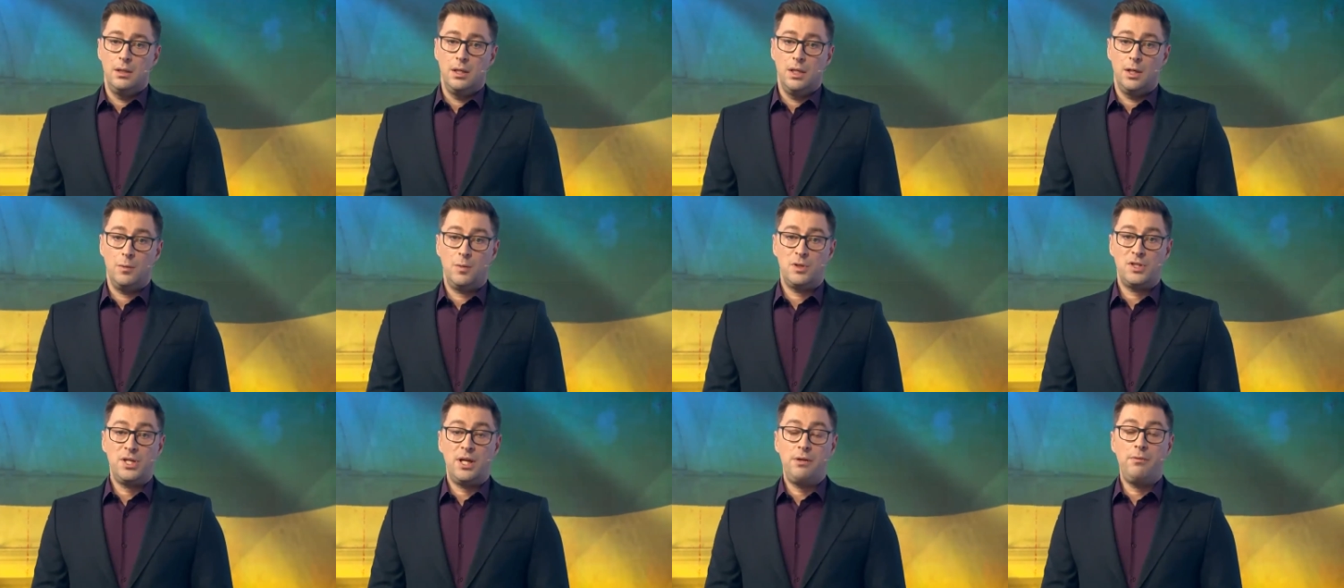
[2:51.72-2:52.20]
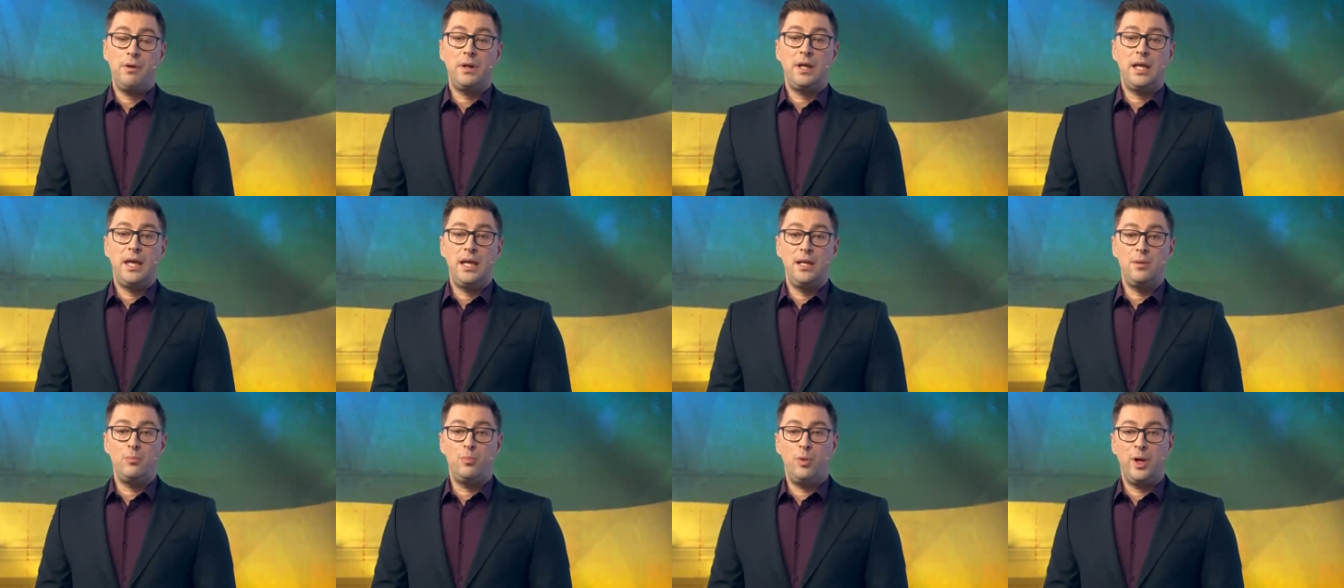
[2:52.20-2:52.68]
It was Henry
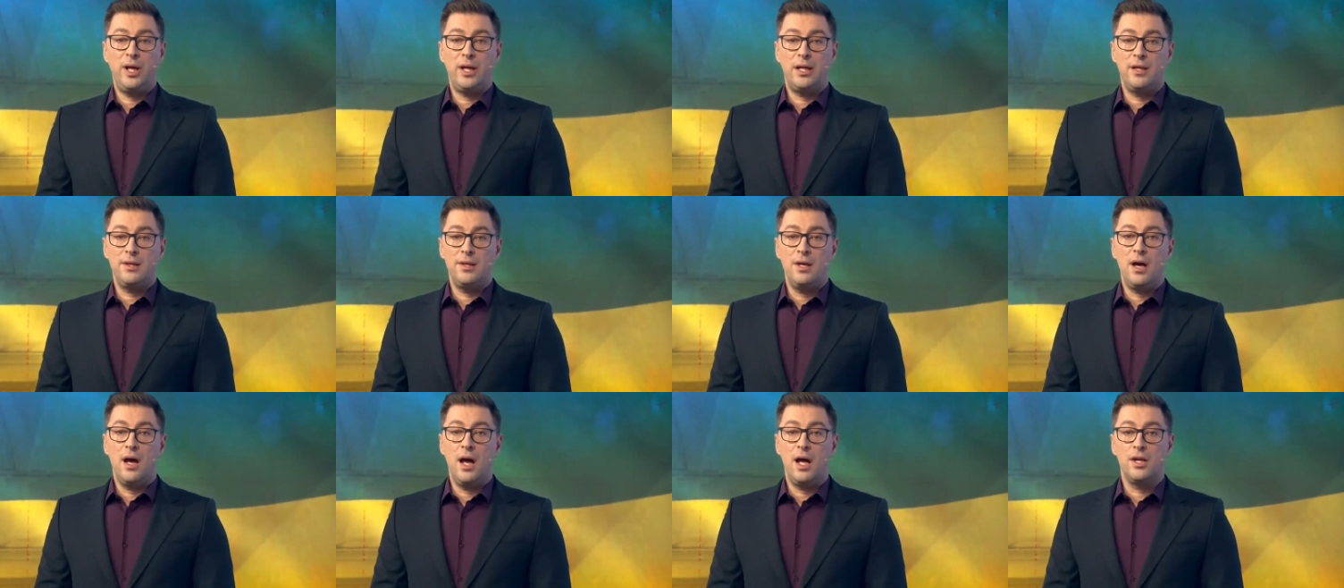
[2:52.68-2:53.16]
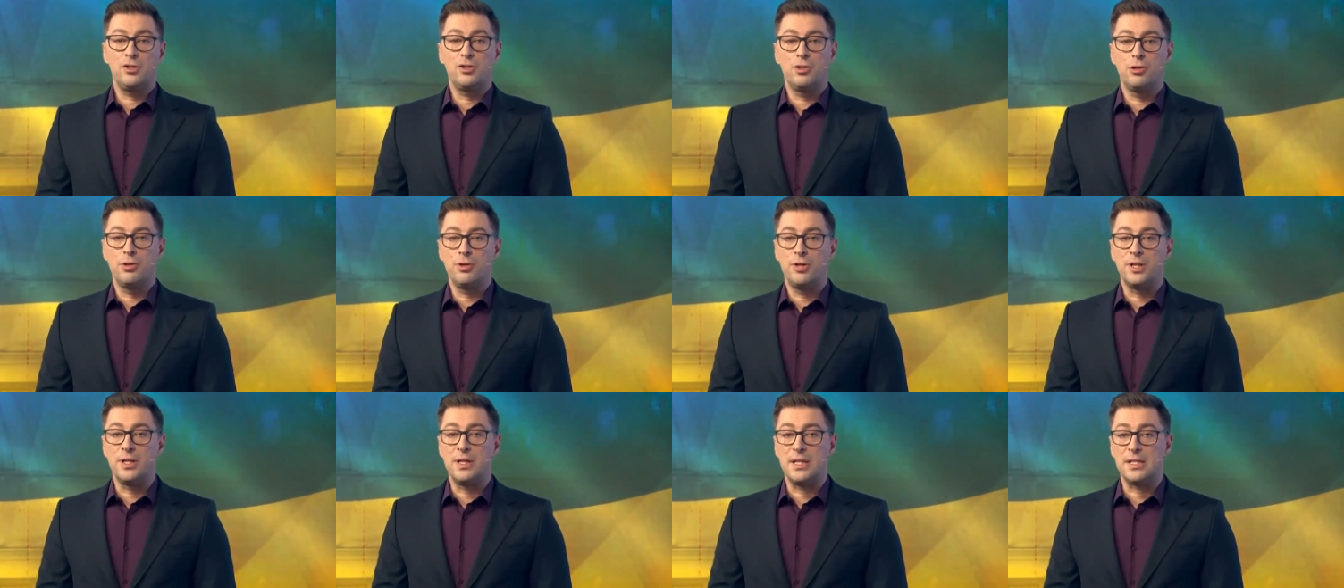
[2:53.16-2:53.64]
Keen breaking the hard
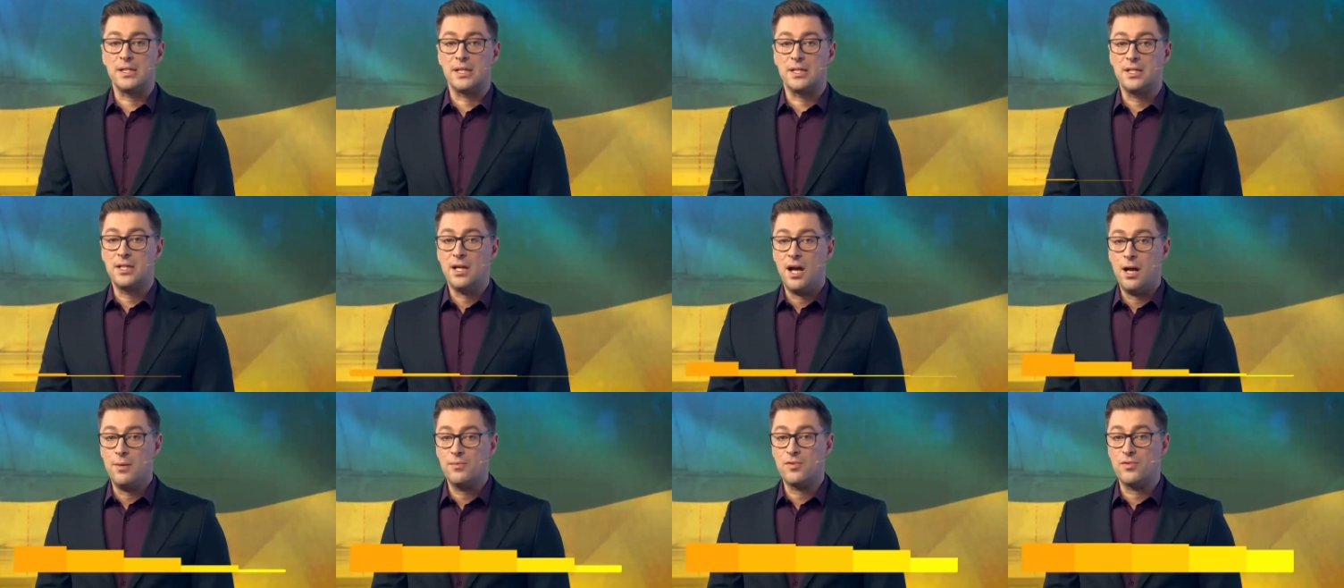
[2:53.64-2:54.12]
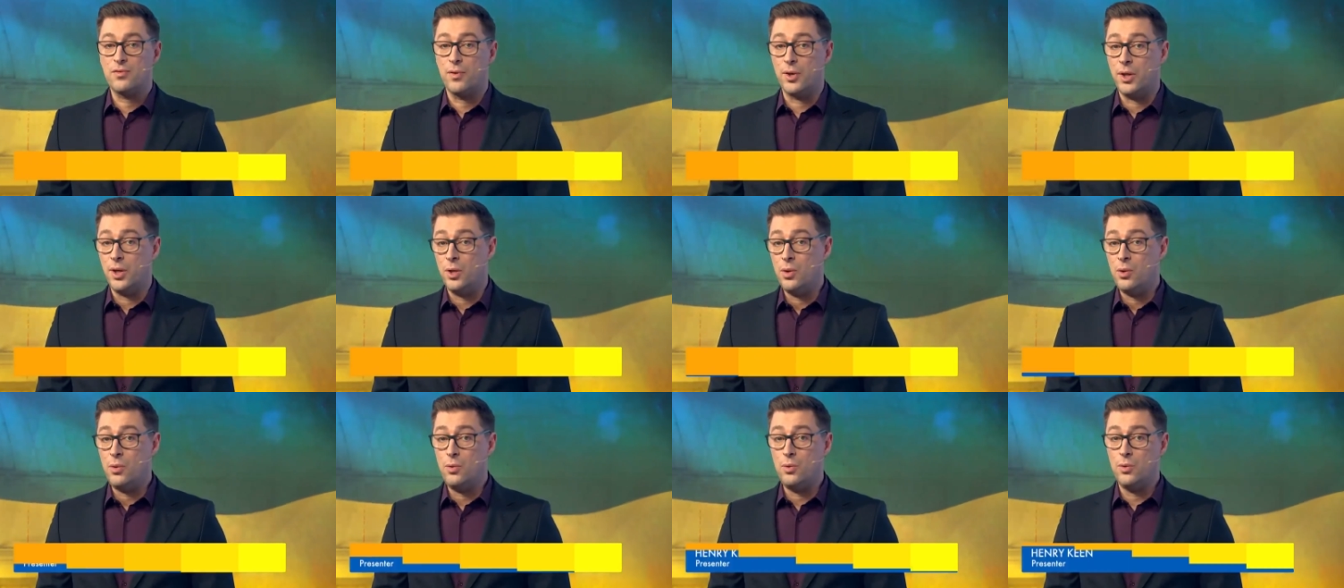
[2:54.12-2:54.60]
truth in easy terms for
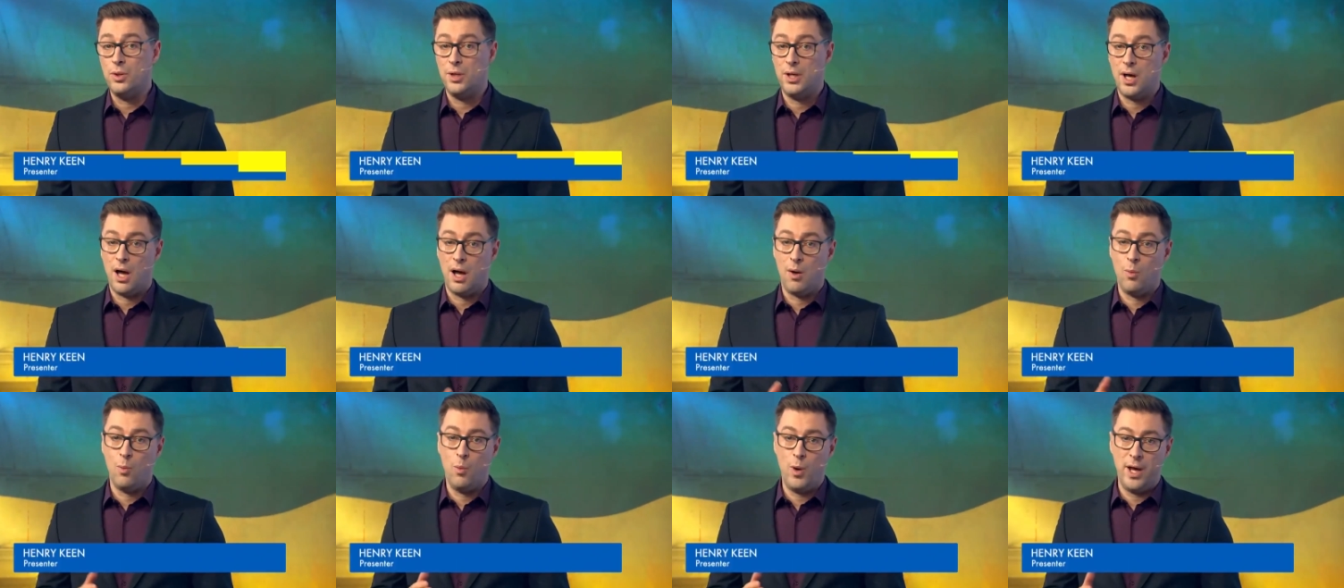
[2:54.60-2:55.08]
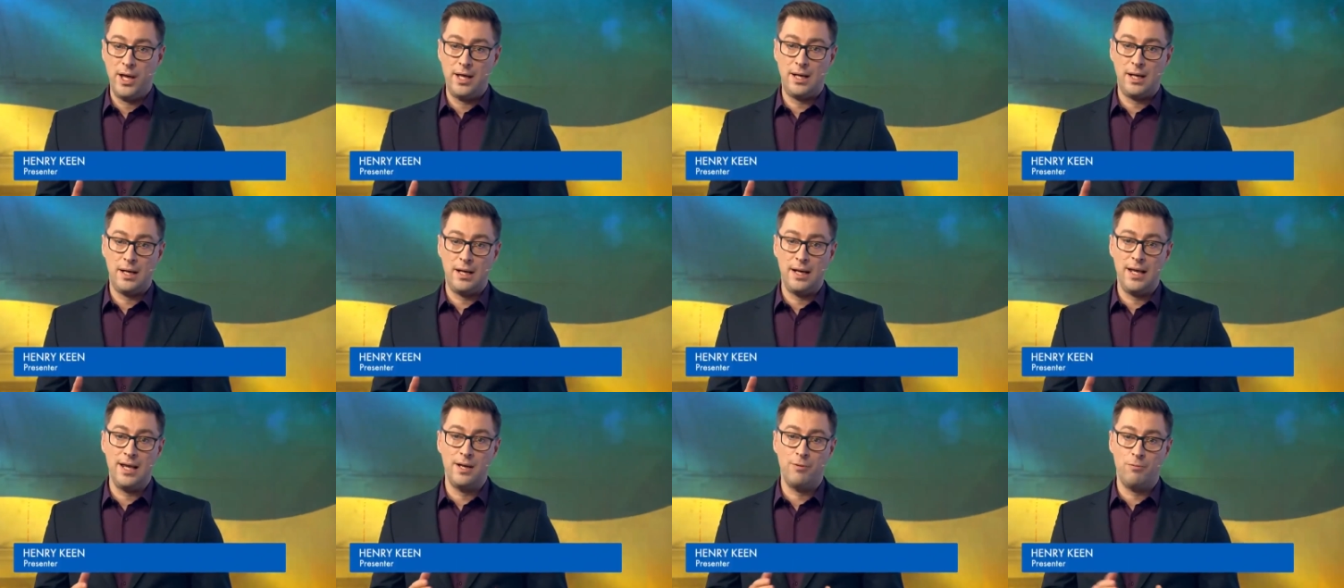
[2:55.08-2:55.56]
you in our
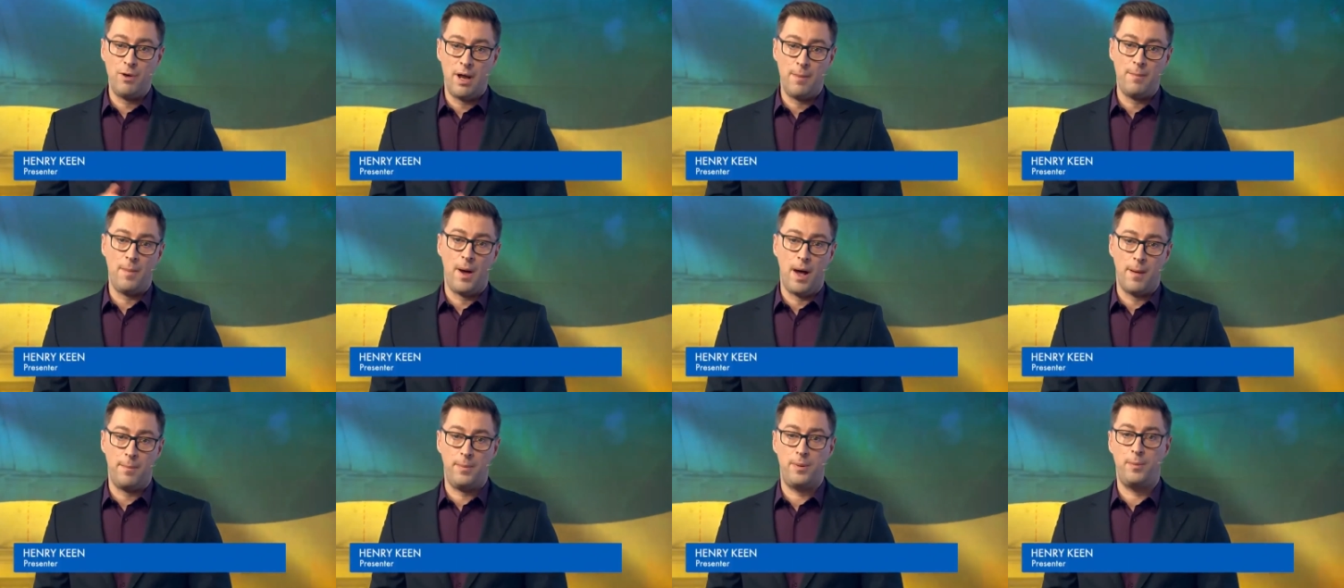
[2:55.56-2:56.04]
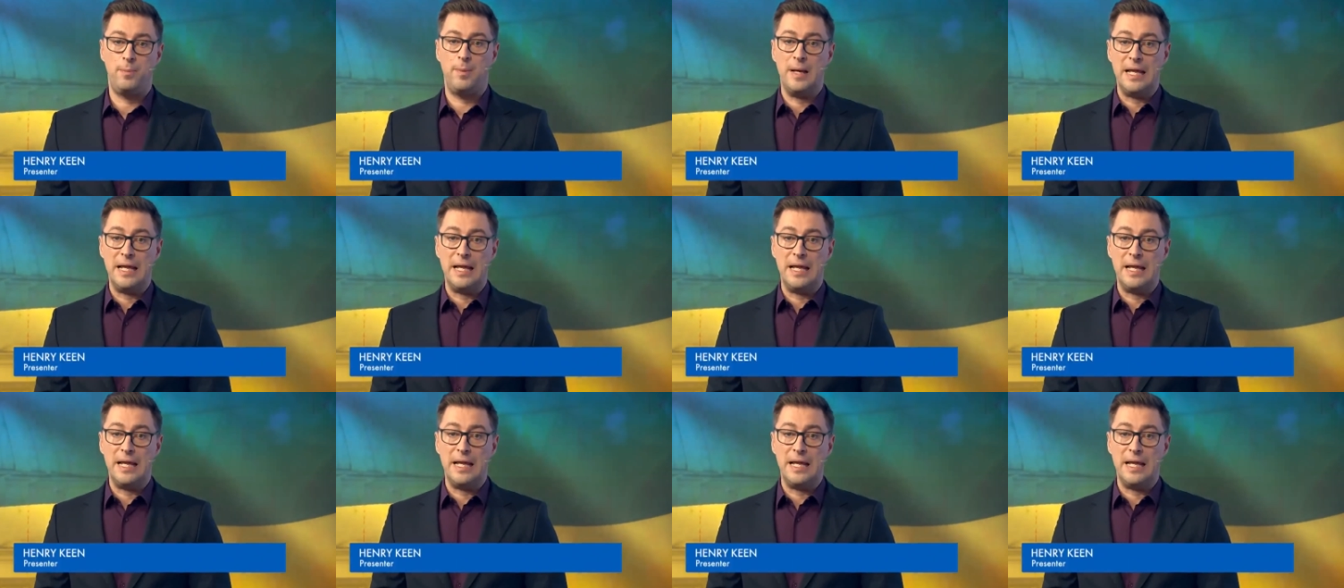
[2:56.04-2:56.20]
weekly wrap-up.